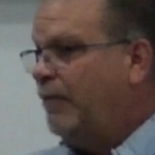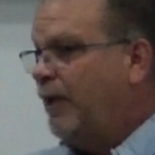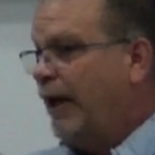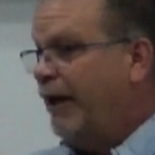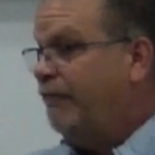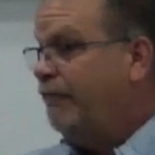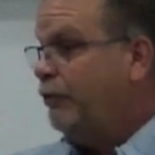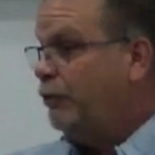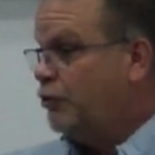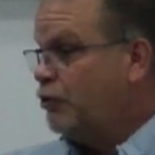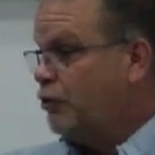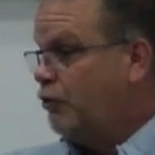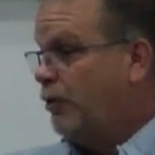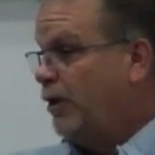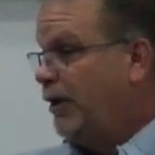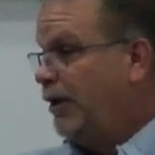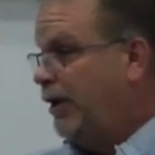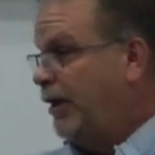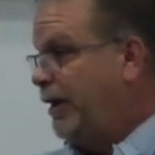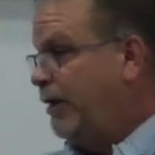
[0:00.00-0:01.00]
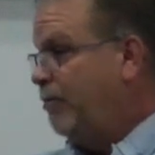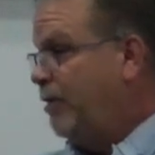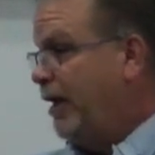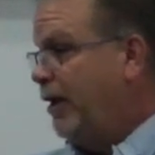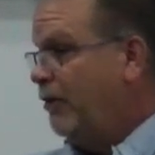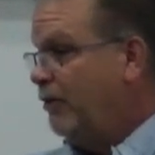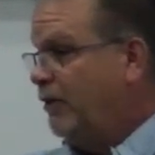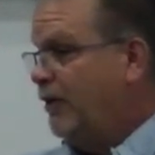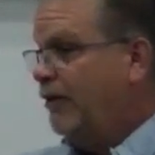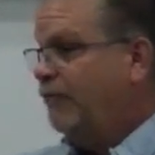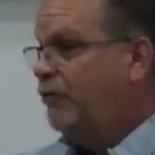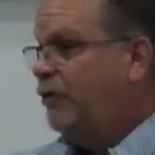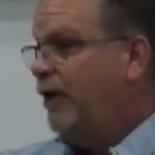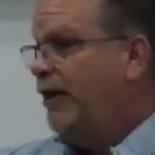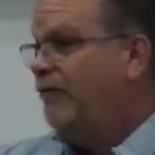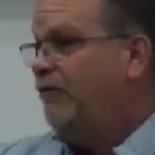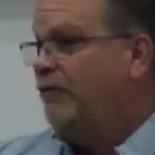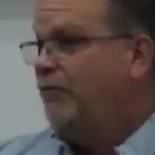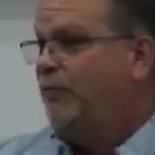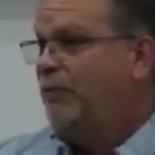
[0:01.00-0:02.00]
I feel strongly about, if you
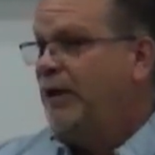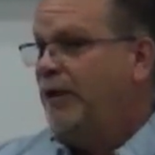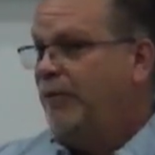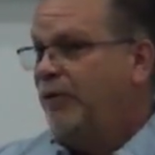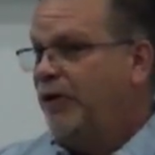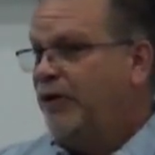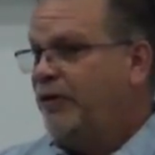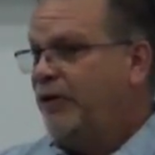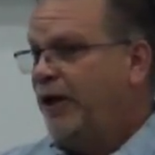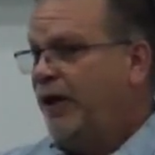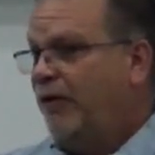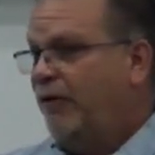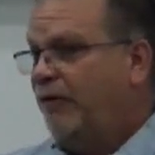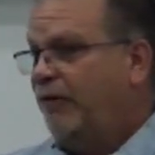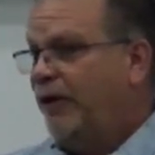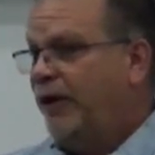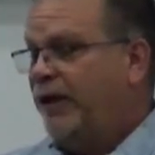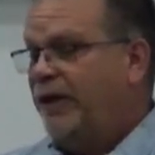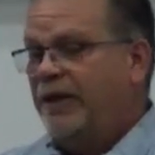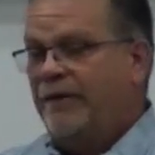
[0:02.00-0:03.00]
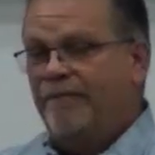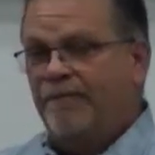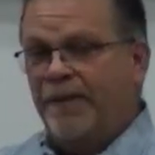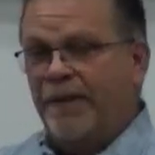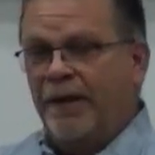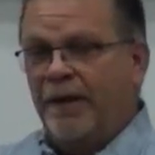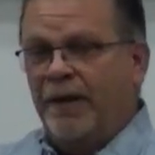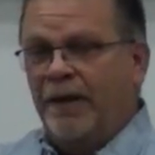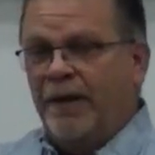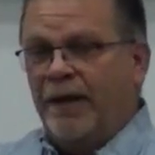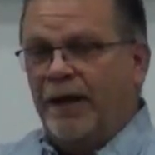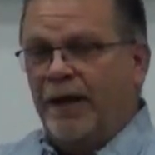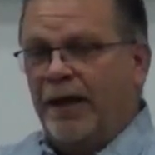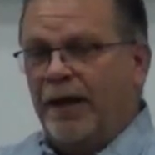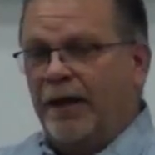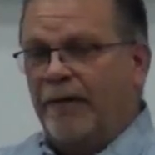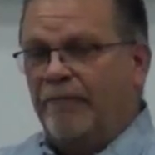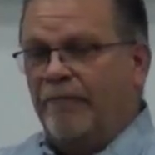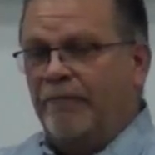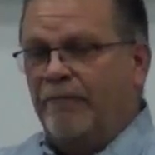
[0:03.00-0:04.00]
haven't been able to tell
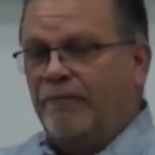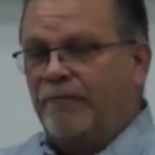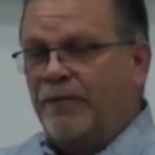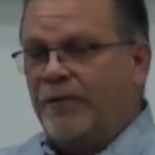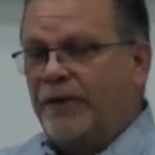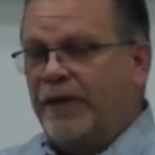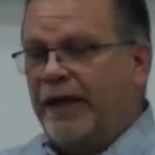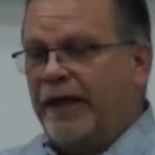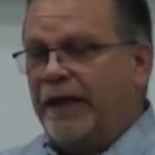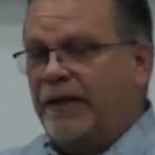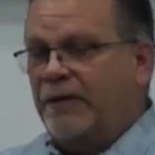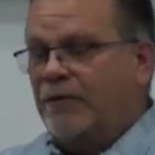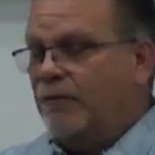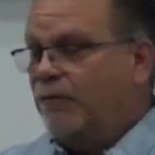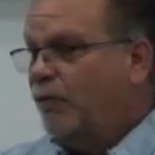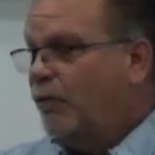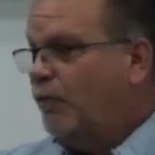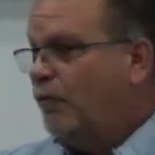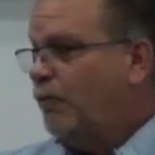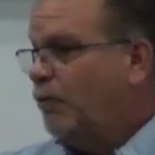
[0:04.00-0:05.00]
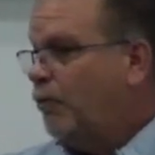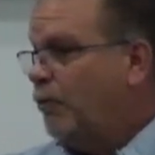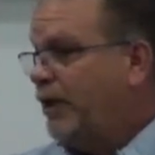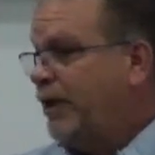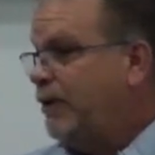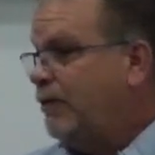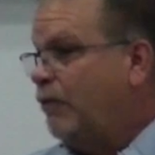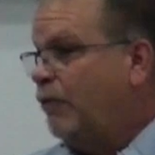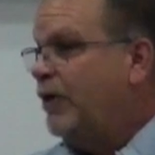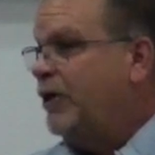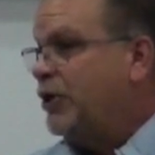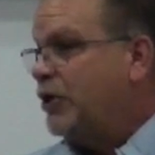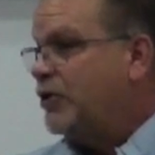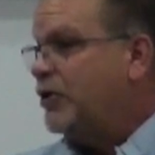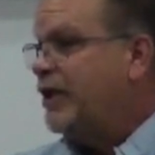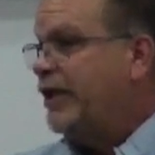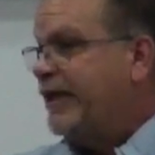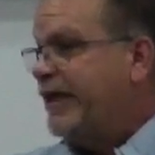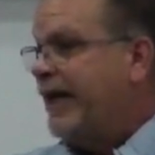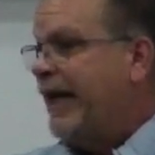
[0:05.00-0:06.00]
already, that we
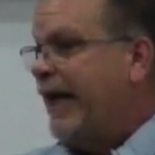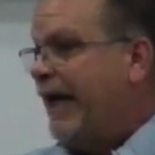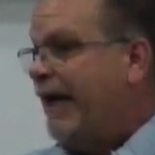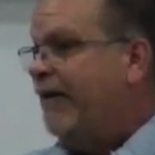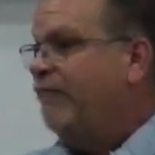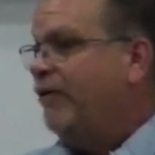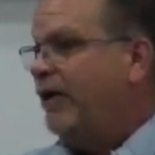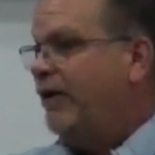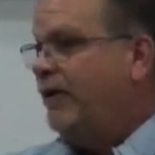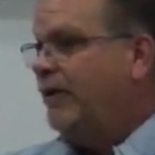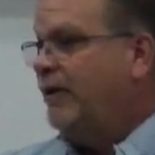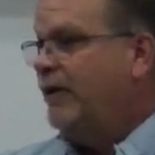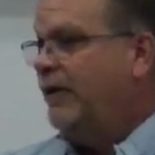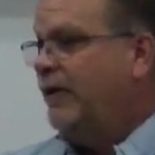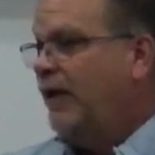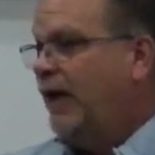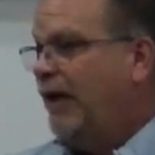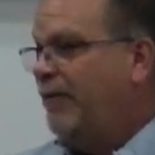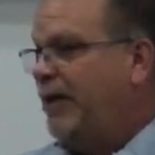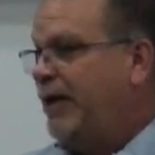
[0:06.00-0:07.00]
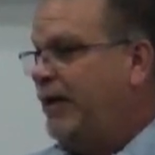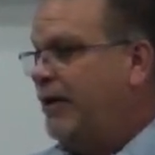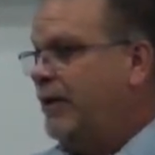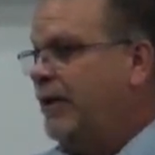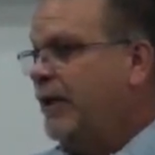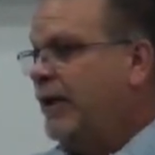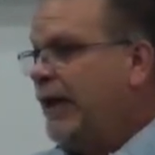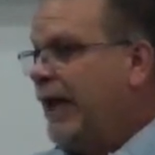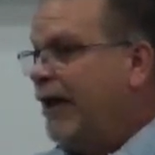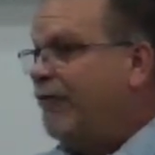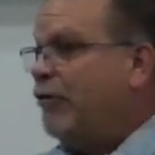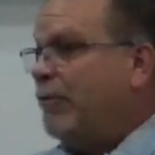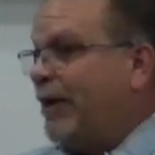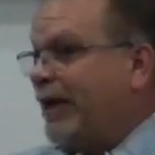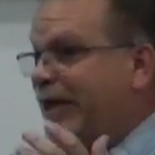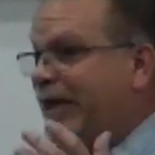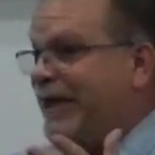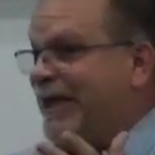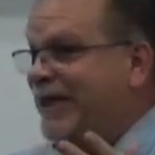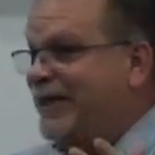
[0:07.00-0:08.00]
just need to have it. I mean,
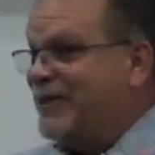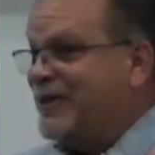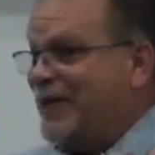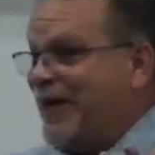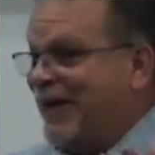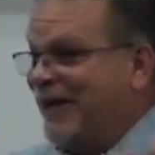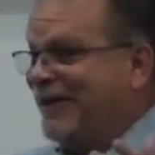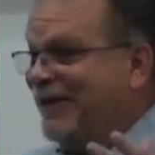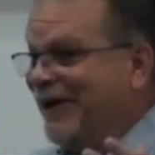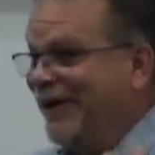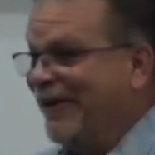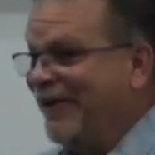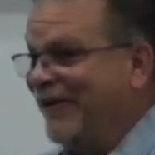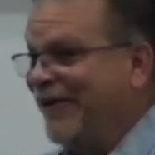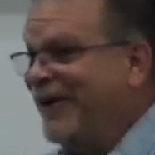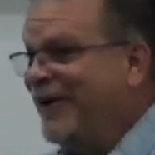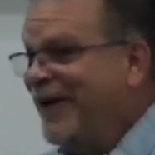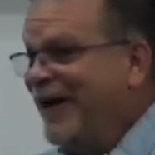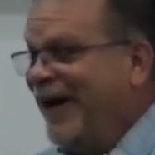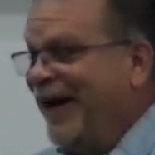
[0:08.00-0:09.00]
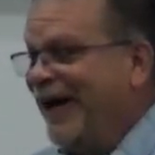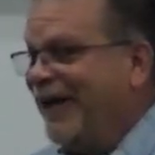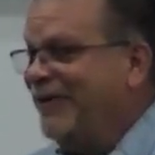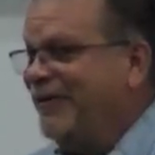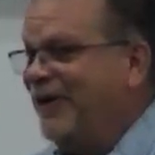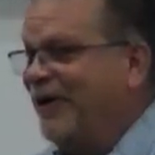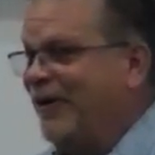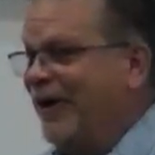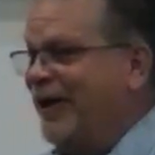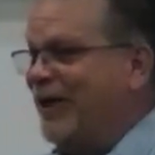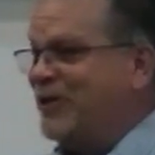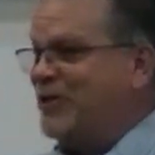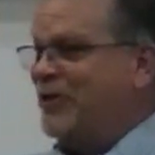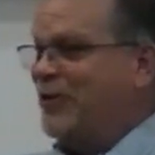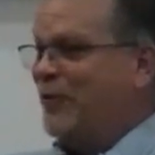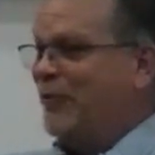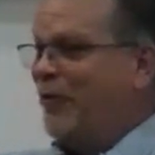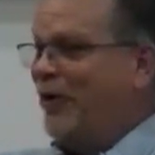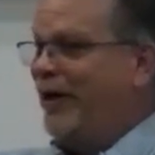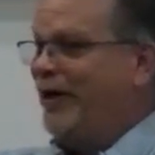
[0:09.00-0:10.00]
everybody needs, I
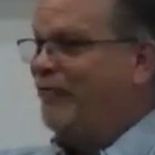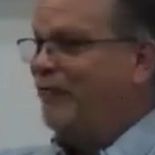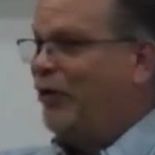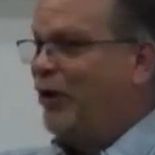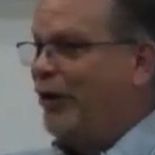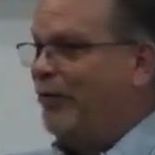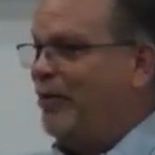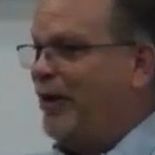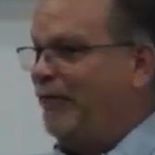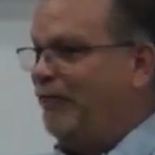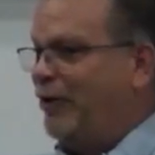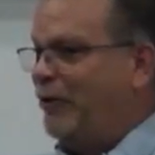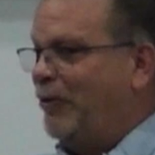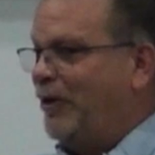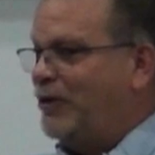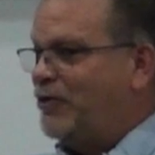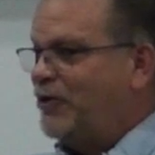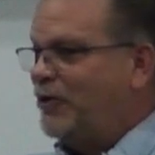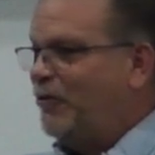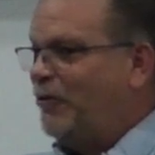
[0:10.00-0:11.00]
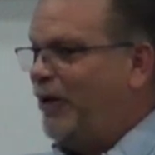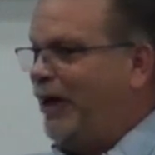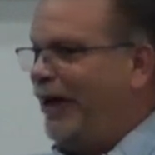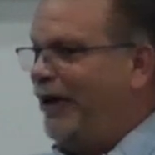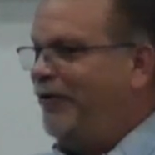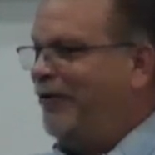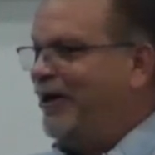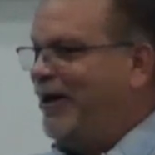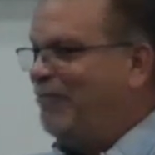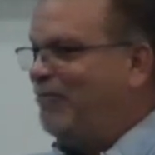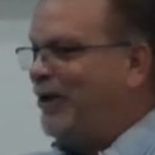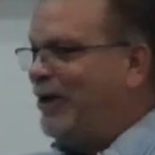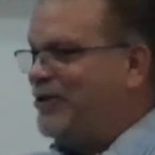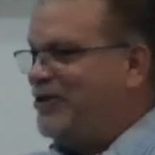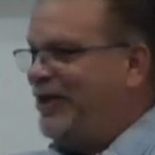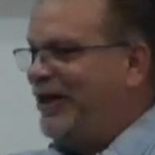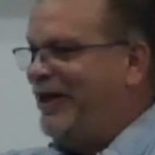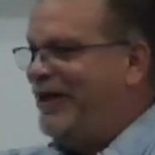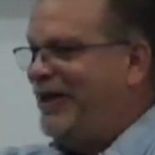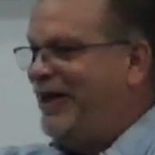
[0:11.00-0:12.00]
listen to Ron Burb every once in a while, and I'm
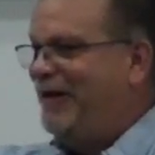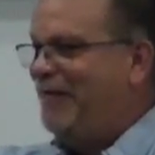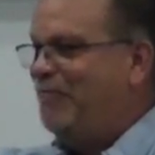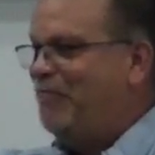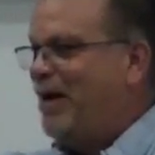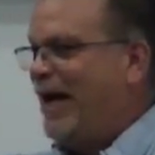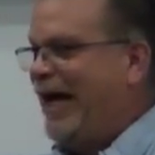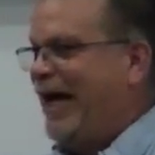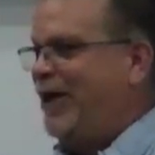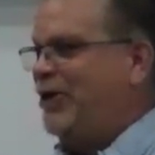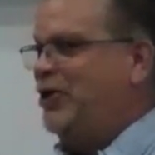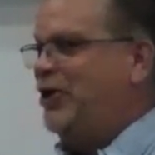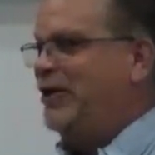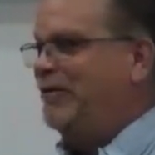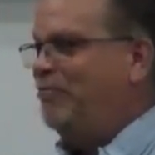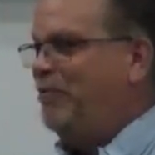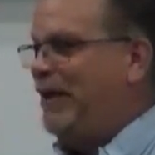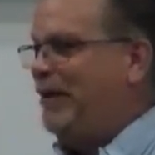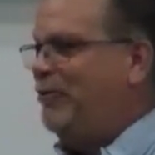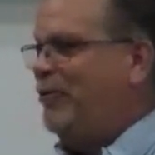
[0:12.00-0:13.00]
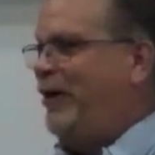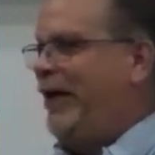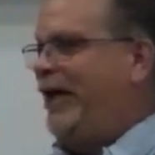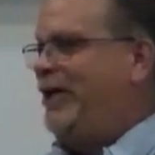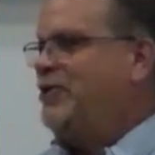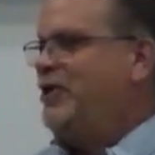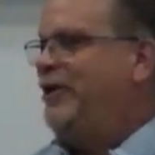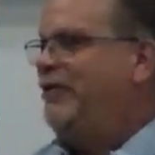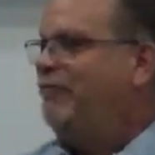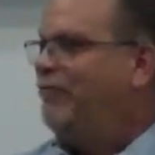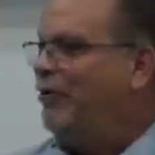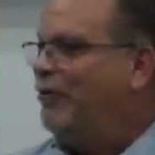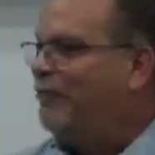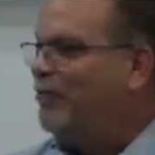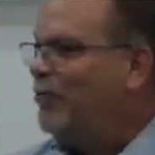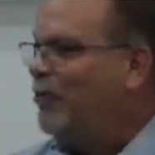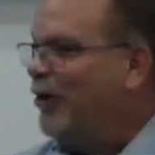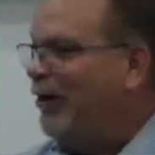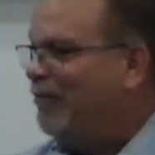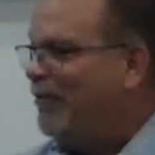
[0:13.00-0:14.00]
listening to him bash and people asking for
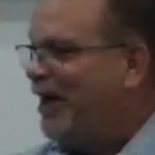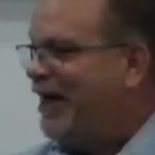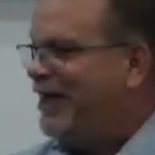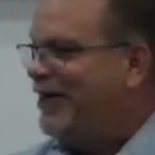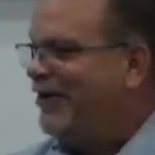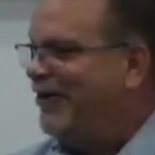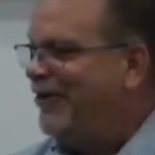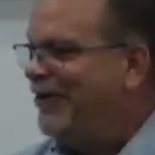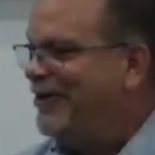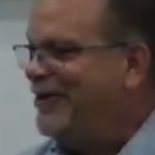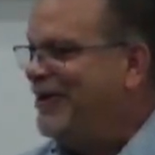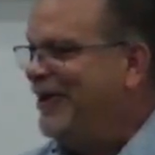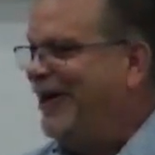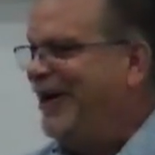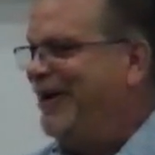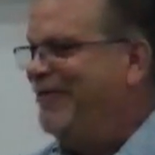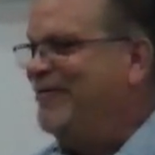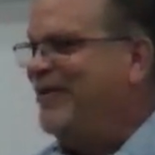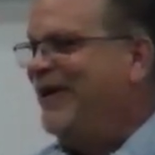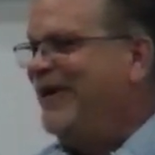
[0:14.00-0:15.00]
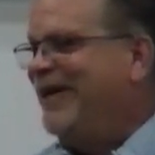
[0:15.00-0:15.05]
more money all the time.